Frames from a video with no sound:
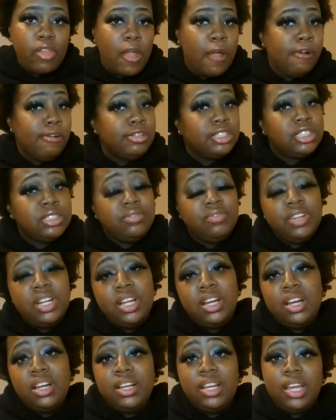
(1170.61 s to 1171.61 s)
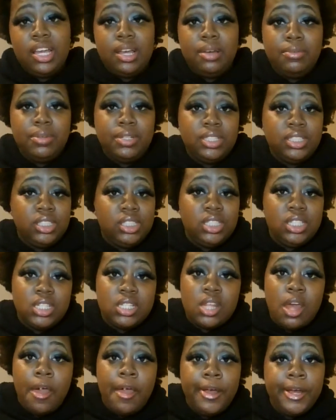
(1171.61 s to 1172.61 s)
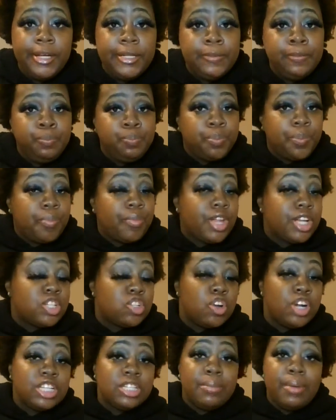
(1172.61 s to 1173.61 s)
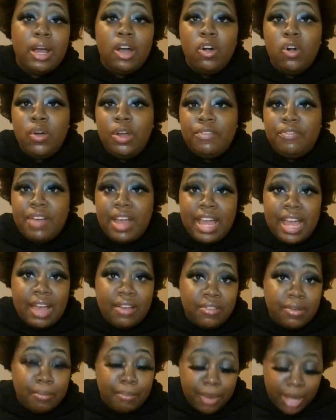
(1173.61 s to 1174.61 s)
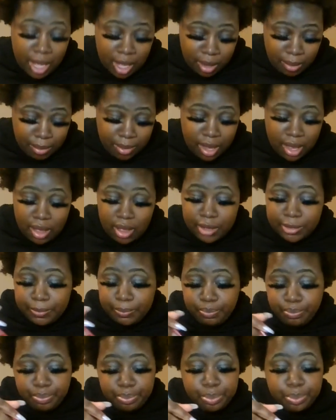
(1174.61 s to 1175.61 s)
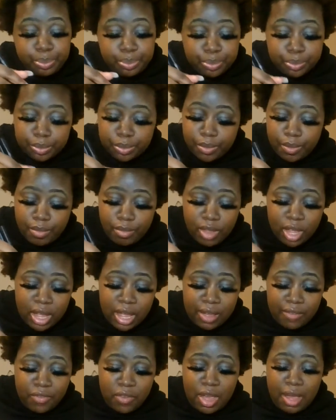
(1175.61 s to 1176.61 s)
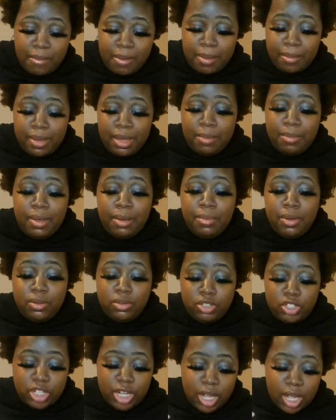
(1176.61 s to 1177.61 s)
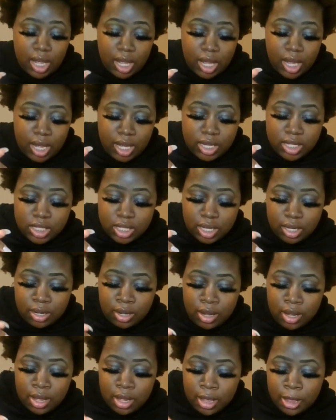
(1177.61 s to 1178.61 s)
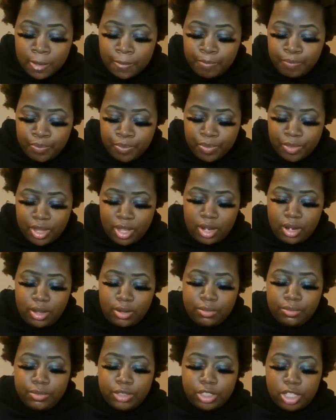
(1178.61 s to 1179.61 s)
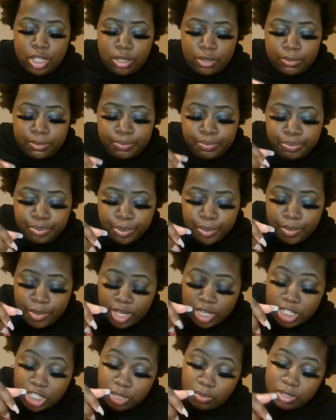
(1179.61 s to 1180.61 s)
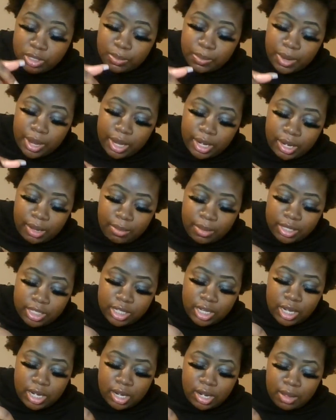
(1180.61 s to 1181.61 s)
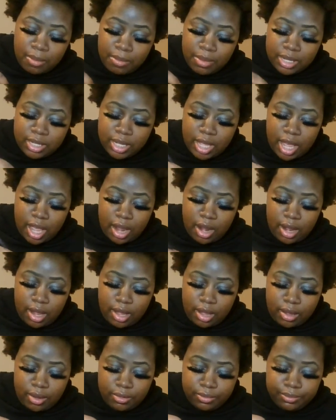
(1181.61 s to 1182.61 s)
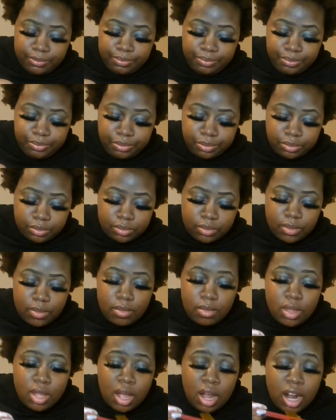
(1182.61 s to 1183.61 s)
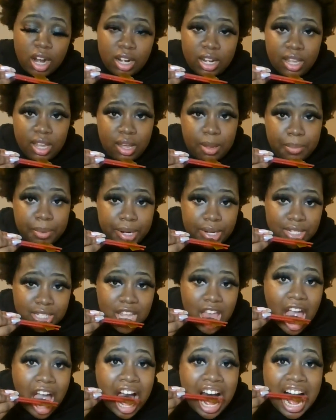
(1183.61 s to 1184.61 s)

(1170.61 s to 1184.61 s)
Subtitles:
he was filling her head with these stories about, oh, if I have a baby, if you have my baby, I'm going to change. And, so she was pregnant, but she ended up miscarrying early in her pregnancy.